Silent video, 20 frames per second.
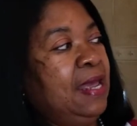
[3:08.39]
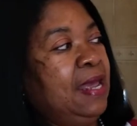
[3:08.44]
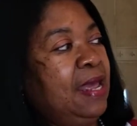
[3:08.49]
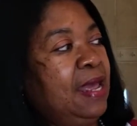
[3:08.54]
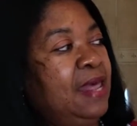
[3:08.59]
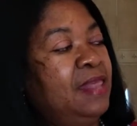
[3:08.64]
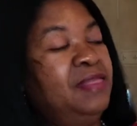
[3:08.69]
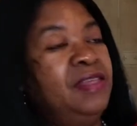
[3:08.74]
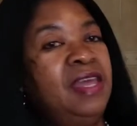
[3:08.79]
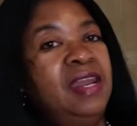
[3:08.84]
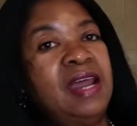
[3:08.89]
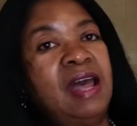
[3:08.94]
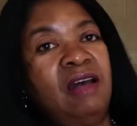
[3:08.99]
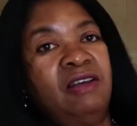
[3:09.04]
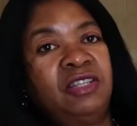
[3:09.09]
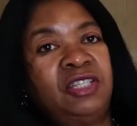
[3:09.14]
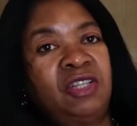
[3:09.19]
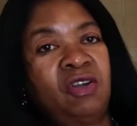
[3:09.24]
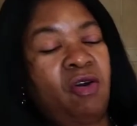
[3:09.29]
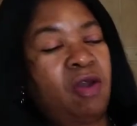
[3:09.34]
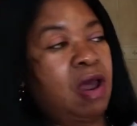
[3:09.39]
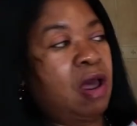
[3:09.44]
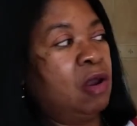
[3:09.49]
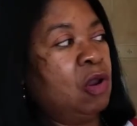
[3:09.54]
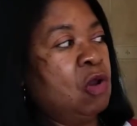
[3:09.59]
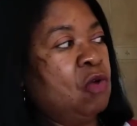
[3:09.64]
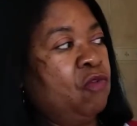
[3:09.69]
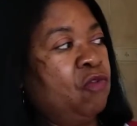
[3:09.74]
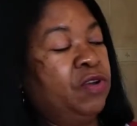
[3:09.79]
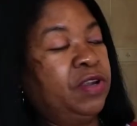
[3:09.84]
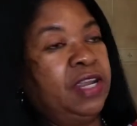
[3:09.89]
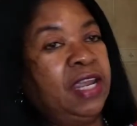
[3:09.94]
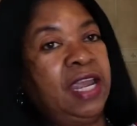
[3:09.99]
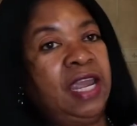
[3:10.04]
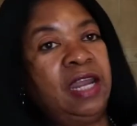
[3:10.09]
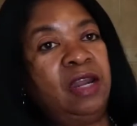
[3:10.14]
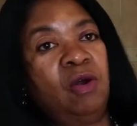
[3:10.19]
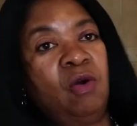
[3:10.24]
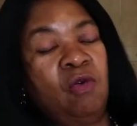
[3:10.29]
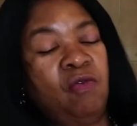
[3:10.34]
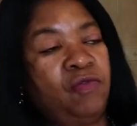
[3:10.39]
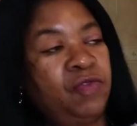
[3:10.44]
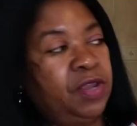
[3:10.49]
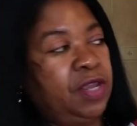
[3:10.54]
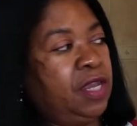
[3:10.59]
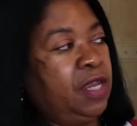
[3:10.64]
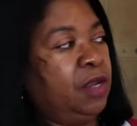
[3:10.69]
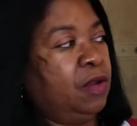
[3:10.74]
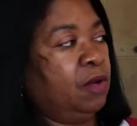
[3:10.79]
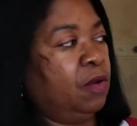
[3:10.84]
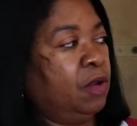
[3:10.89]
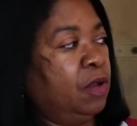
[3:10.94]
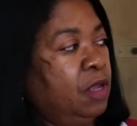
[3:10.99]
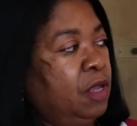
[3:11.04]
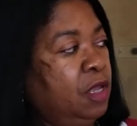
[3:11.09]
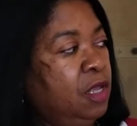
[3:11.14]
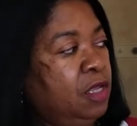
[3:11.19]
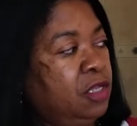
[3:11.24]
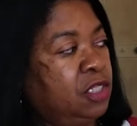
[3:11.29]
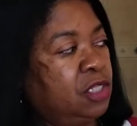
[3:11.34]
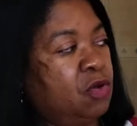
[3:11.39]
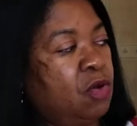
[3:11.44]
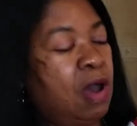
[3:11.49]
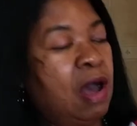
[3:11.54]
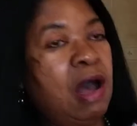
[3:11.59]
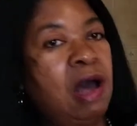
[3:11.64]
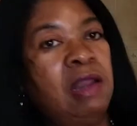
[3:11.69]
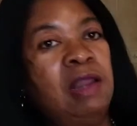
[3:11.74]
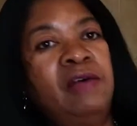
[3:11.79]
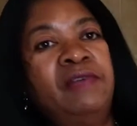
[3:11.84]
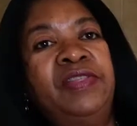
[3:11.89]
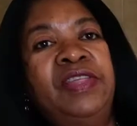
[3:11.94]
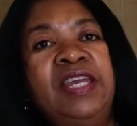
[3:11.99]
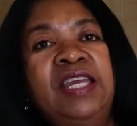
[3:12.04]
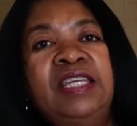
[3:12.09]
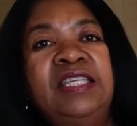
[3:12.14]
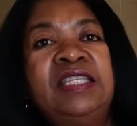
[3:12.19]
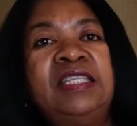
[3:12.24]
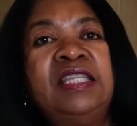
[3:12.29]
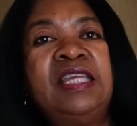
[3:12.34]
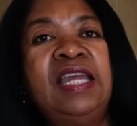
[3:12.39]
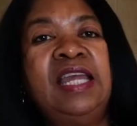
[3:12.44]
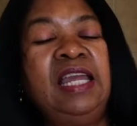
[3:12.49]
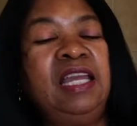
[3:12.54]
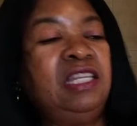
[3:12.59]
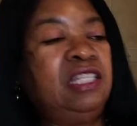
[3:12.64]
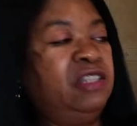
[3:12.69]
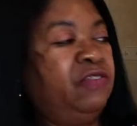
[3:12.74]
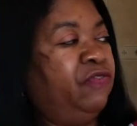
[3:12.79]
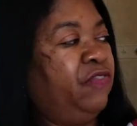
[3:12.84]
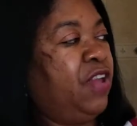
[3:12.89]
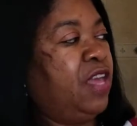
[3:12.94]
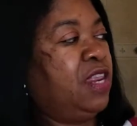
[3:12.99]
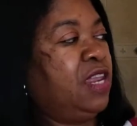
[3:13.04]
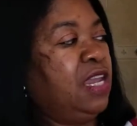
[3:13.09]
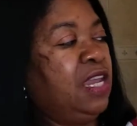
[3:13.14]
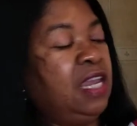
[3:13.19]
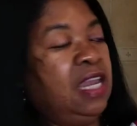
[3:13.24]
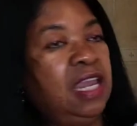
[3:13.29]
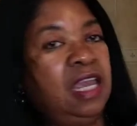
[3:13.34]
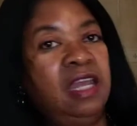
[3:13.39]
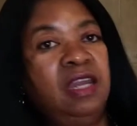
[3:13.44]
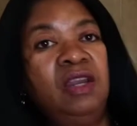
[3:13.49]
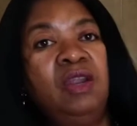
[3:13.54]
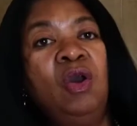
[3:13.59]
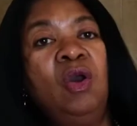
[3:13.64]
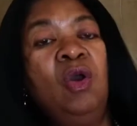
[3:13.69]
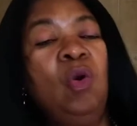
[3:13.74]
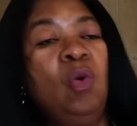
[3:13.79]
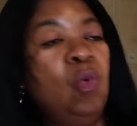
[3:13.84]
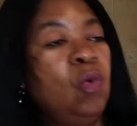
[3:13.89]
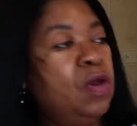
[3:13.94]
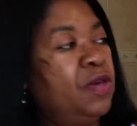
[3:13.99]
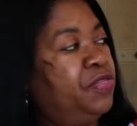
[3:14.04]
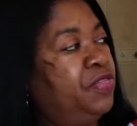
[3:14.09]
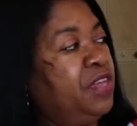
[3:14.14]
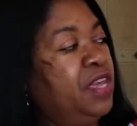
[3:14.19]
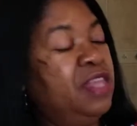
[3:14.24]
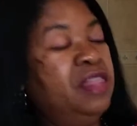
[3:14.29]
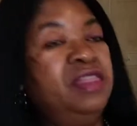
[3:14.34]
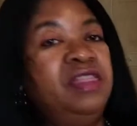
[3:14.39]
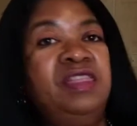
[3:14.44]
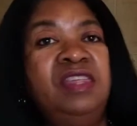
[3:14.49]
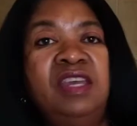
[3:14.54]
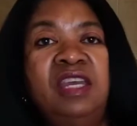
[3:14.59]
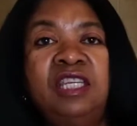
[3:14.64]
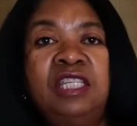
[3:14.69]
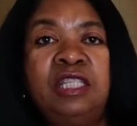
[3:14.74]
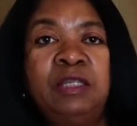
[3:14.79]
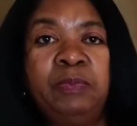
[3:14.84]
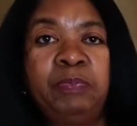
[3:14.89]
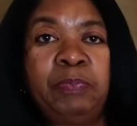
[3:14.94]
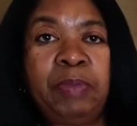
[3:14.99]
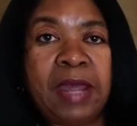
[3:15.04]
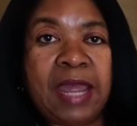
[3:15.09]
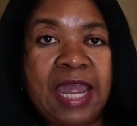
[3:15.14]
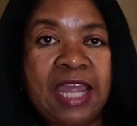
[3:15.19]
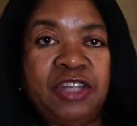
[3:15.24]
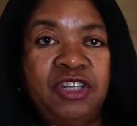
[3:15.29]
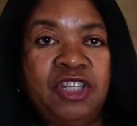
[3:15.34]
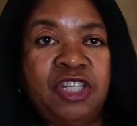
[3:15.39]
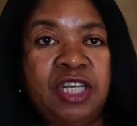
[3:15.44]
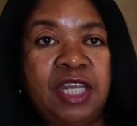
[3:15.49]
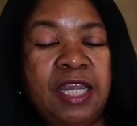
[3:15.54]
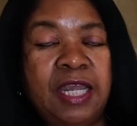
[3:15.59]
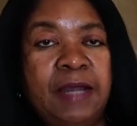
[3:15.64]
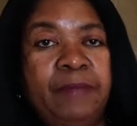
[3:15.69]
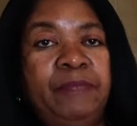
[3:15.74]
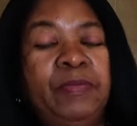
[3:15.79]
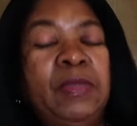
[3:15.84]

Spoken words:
And then I'll start all over again over here. So all of these things fit in within this paycheck.